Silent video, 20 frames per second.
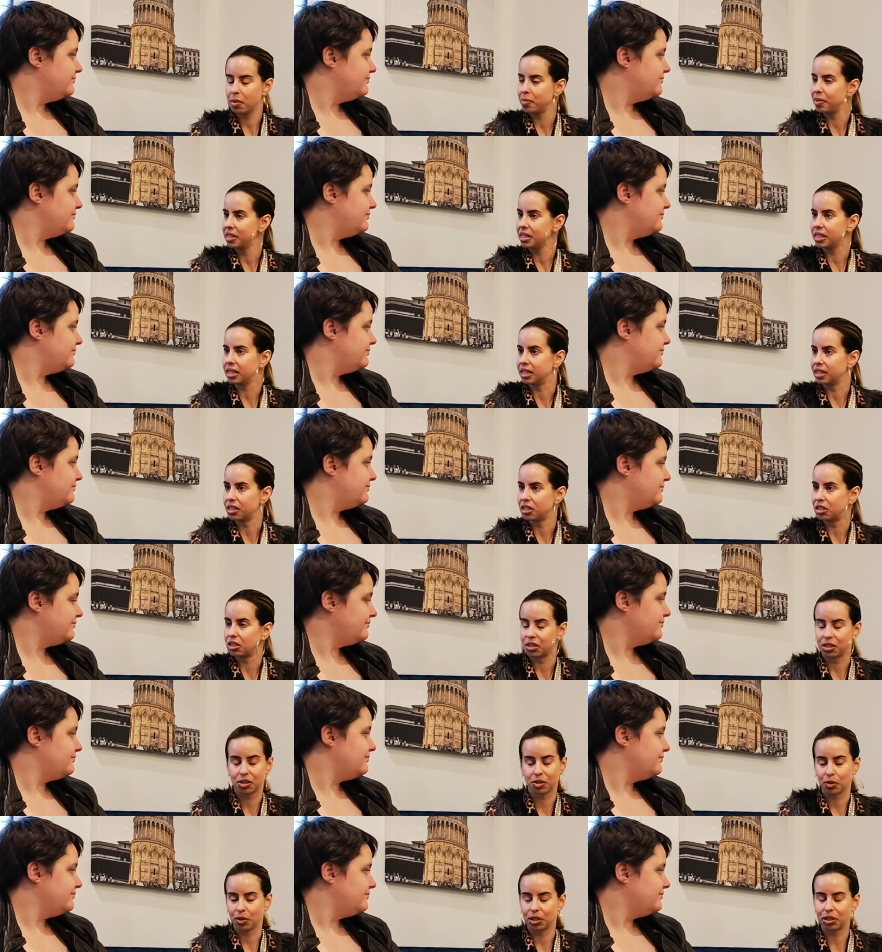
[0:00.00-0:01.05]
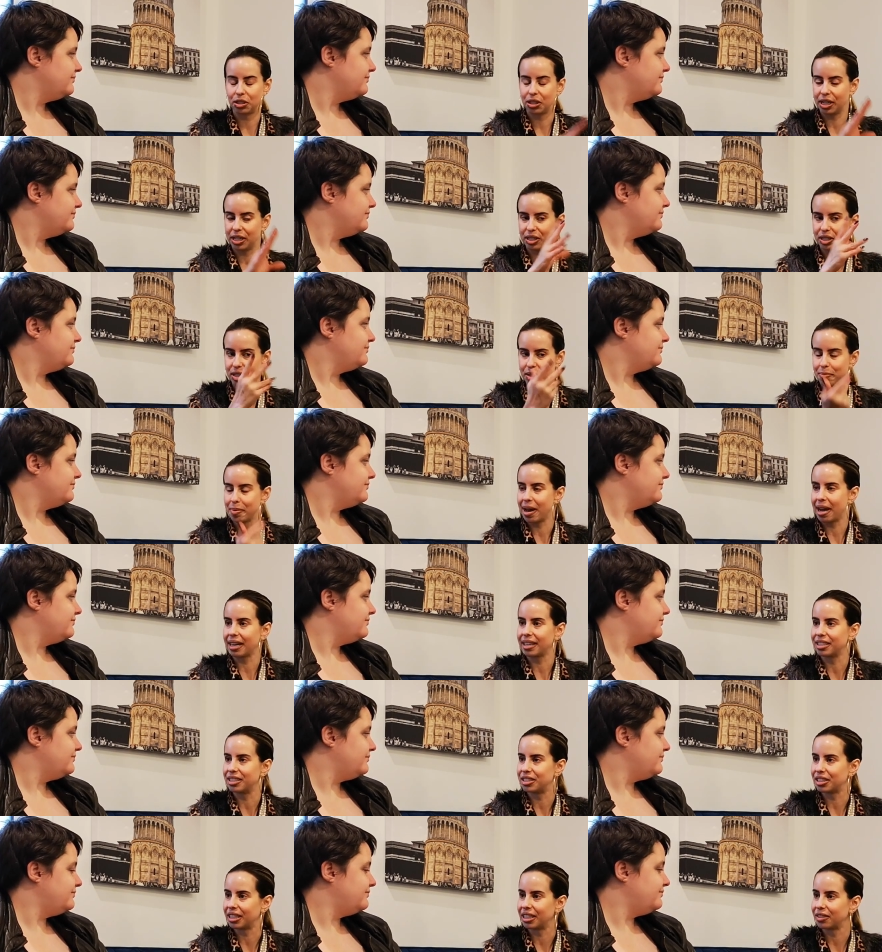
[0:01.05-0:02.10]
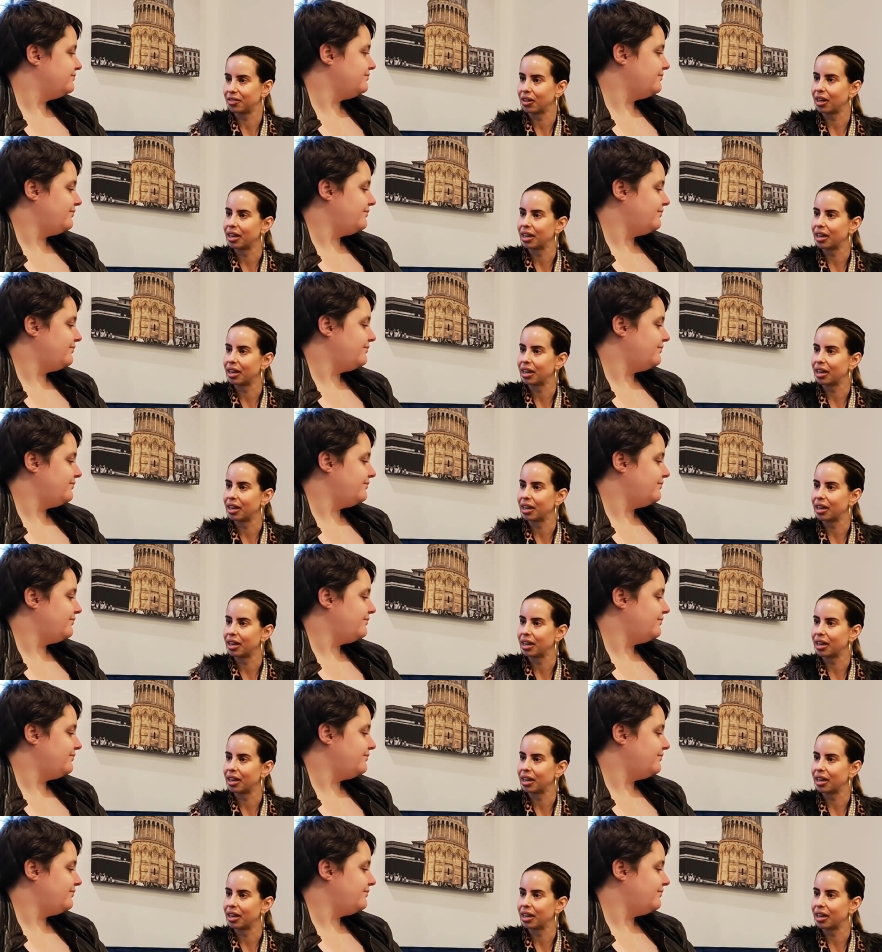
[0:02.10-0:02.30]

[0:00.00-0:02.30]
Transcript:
Speaker 1: the business. Just sort of change the packaging,